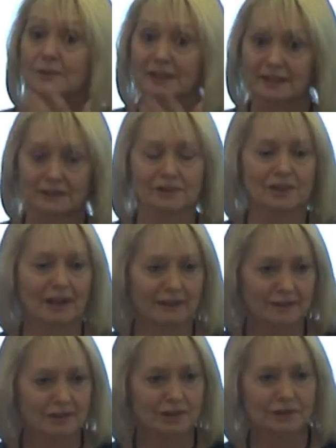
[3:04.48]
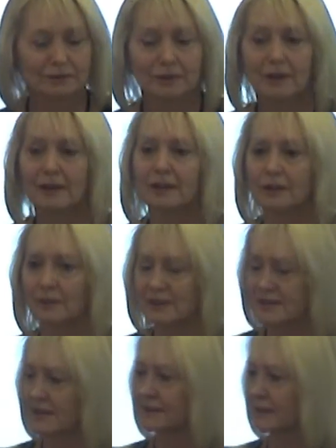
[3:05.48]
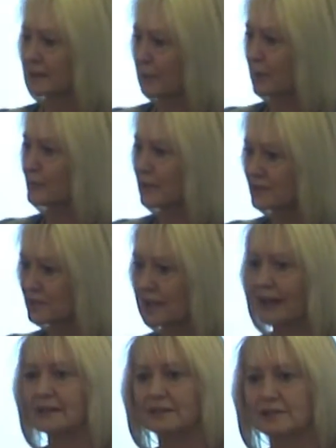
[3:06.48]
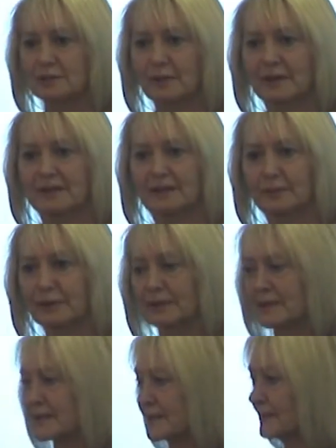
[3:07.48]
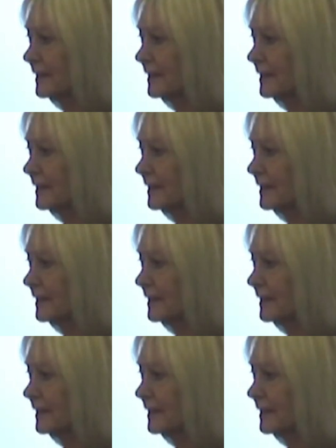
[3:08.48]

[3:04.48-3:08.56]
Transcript: they can challenge you. Who else had that about being challenged by their person